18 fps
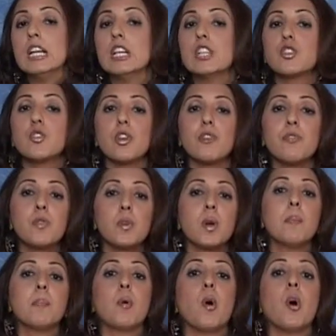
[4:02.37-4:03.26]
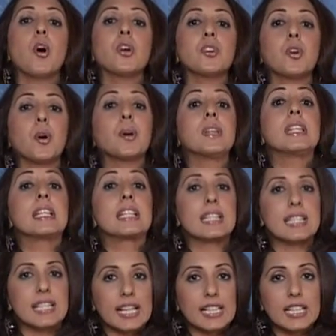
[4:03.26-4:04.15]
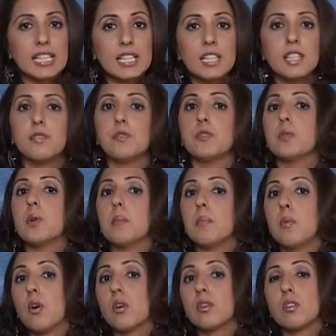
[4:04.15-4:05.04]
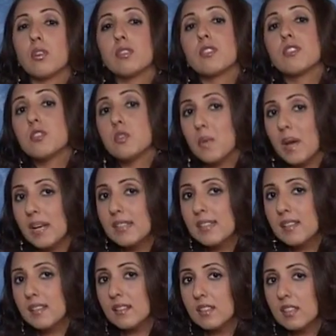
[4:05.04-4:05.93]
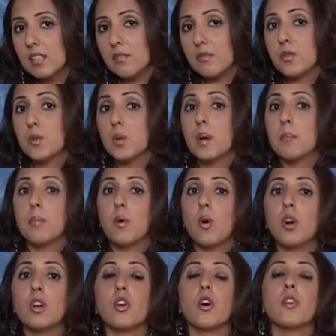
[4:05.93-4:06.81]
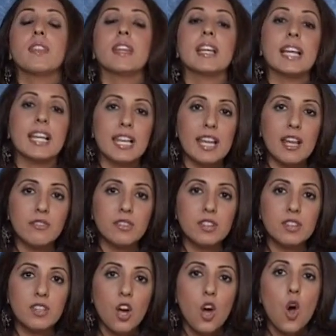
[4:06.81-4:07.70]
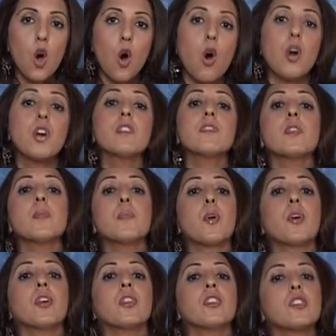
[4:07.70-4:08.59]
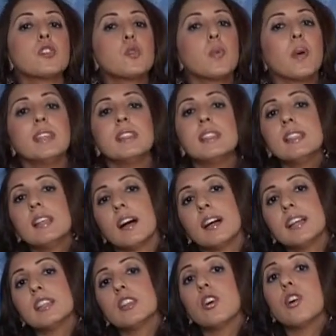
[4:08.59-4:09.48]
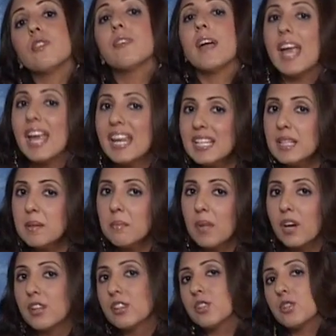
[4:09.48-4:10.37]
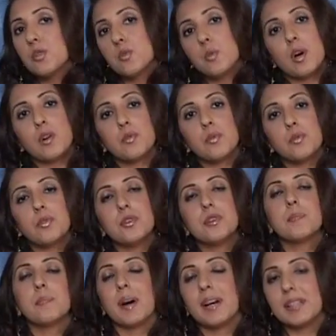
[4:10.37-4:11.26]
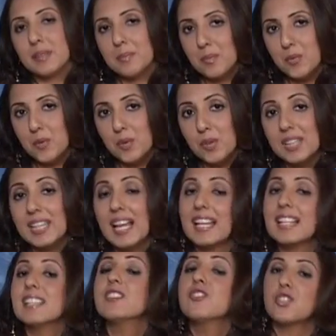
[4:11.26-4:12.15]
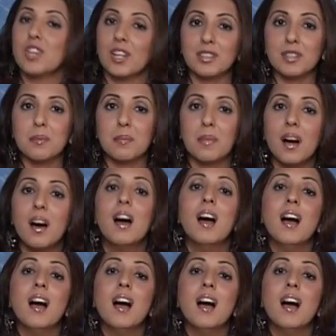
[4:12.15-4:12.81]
So if you are born on the 2nd, if you are born on the 20th, if you are born on the 11th, or if you're born on the 29th of any month, you are ruled by the moon, that is Chandrama.